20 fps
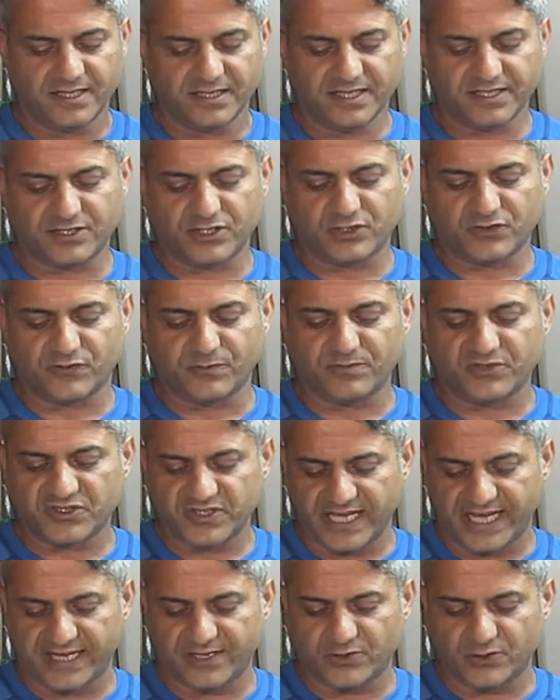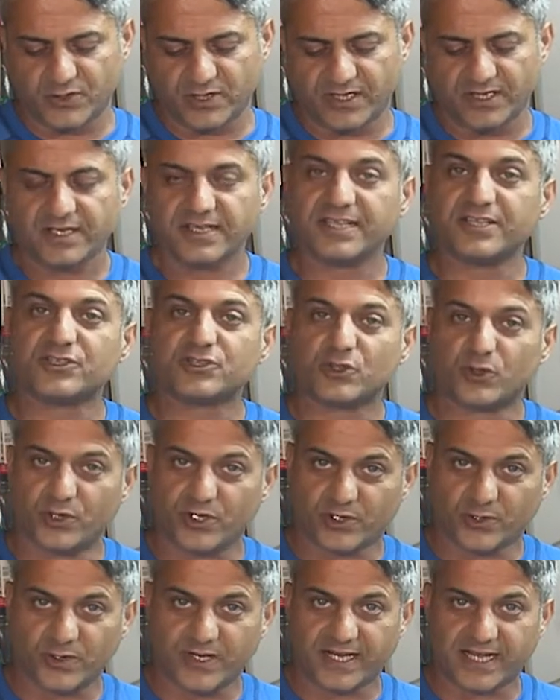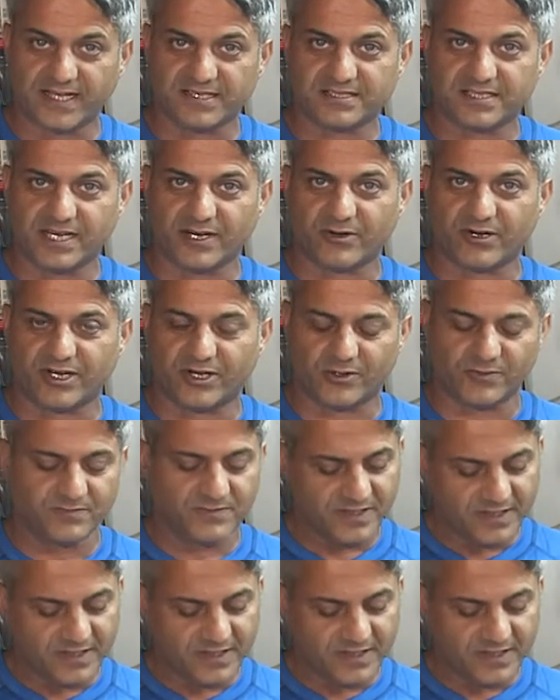This is from Sandra in Stony Creek, Ontario.